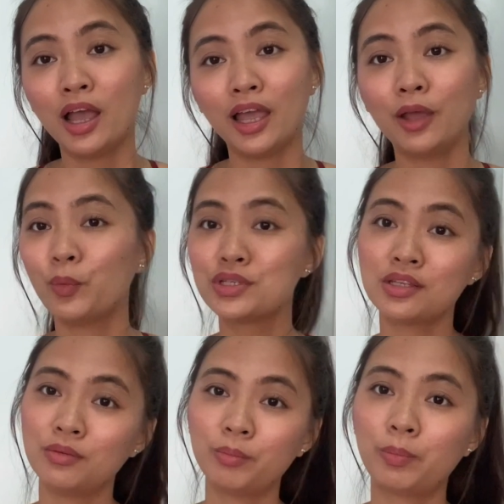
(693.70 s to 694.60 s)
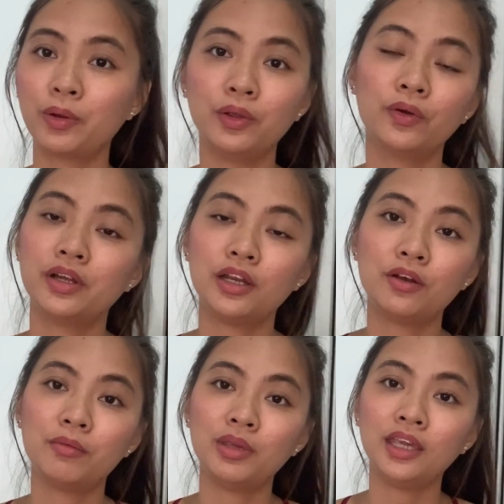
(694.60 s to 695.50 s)
it wasn't
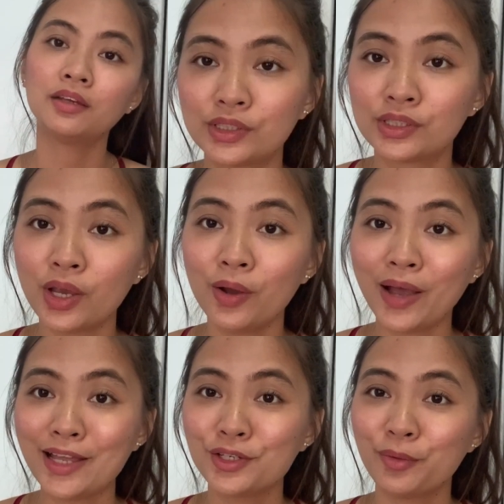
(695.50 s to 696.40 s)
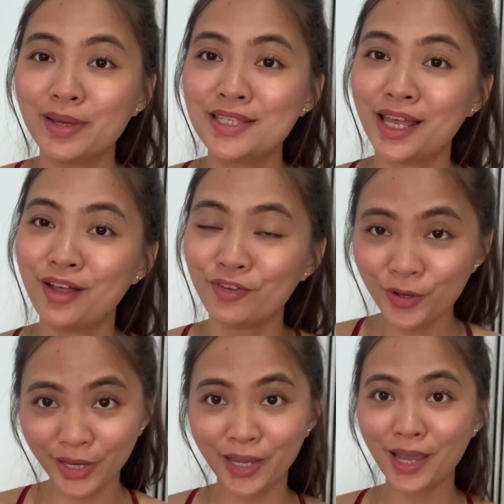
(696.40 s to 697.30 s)
priority to me. So I told myself,
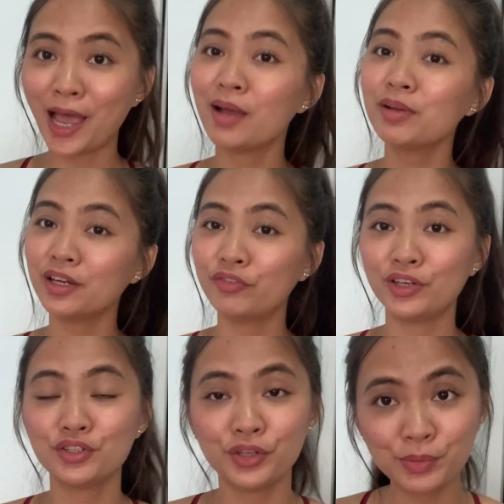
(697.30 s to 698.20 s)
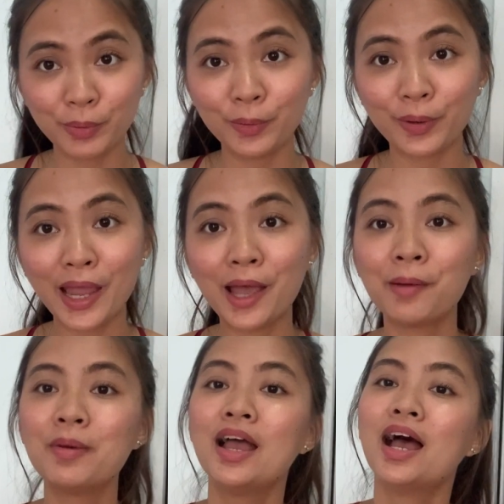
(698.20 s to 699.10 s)
okay, I'm gonna finish this
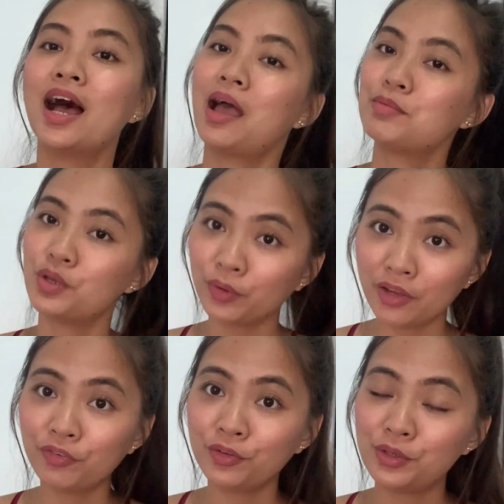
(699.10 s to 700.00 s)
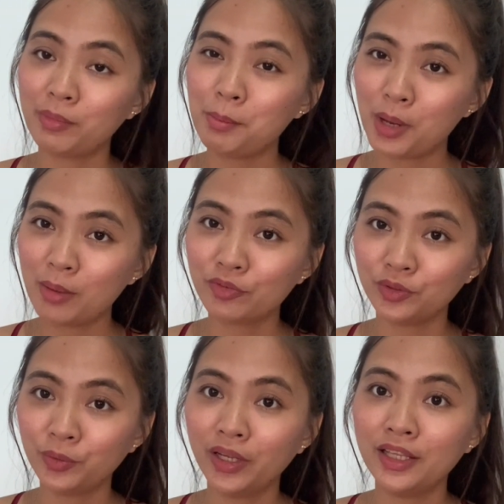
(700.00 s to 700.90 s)
program. I'm so grateful to my mom for
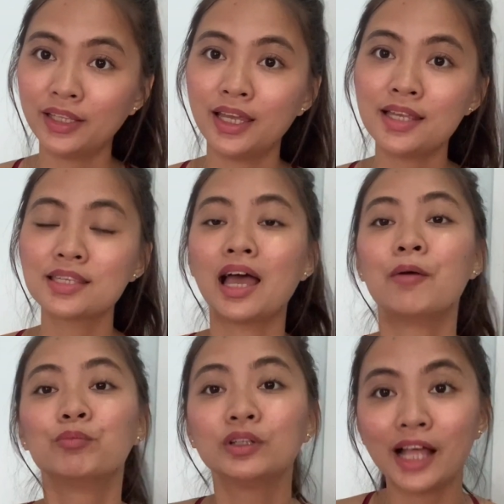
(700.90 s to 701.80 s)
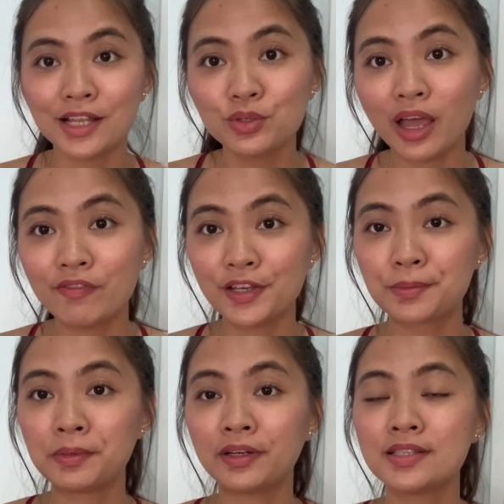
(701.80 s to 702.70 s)
doing this. I'm glad to have
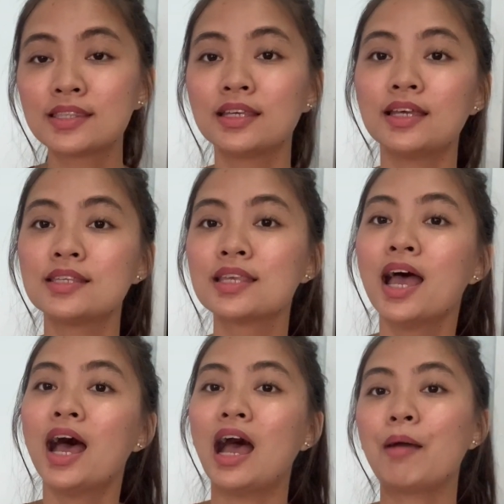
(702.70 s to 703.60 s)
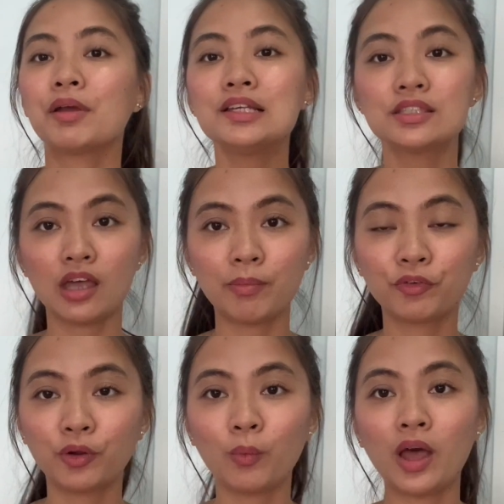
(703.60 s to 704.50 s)
experienced this. I'm gonna stop
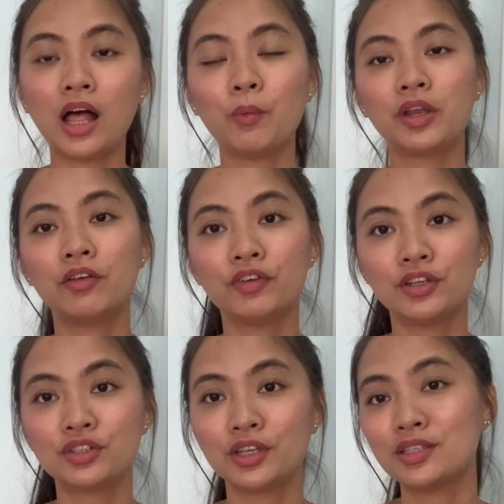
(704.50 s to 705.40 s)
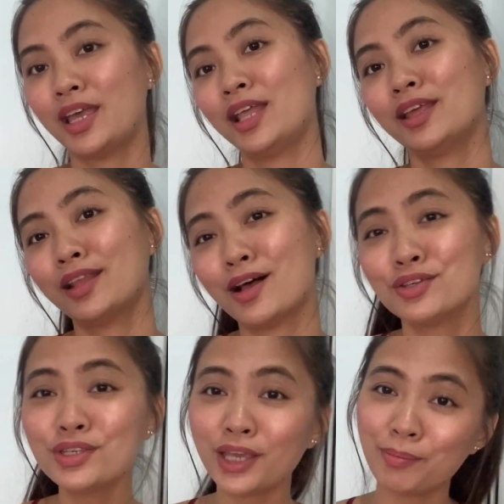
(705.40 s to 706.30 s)
for a while when I finish this, and then I'll
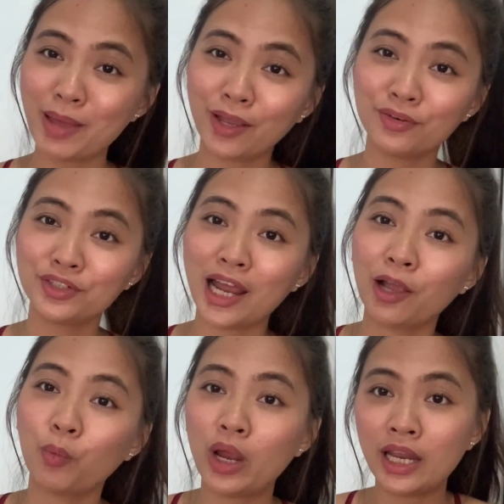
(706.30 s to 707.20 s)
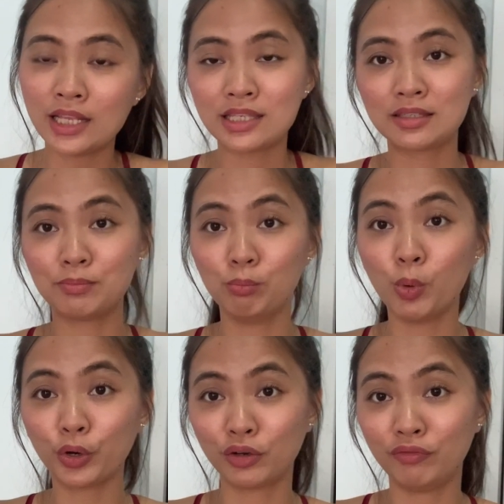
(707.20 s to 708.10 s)
just get back on track when it's
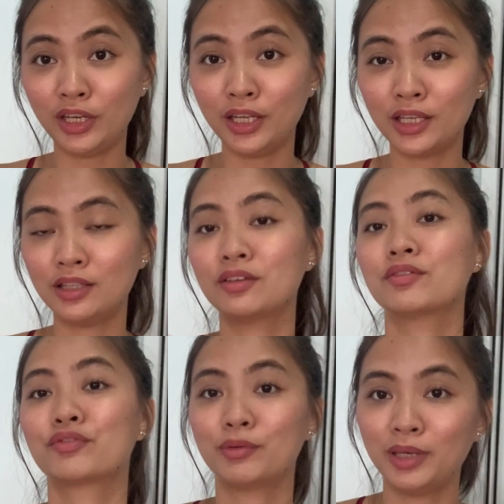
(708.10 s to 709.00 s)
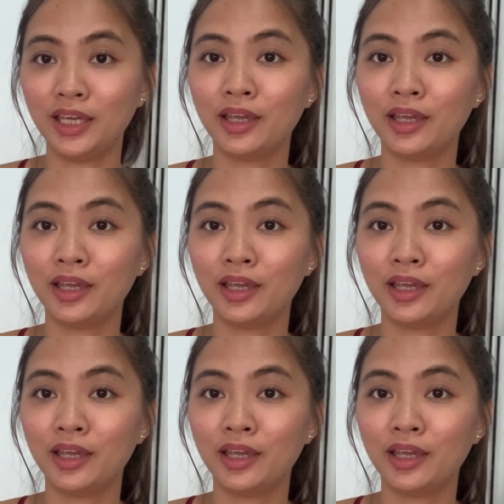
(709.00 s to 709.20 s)
more convenient for me,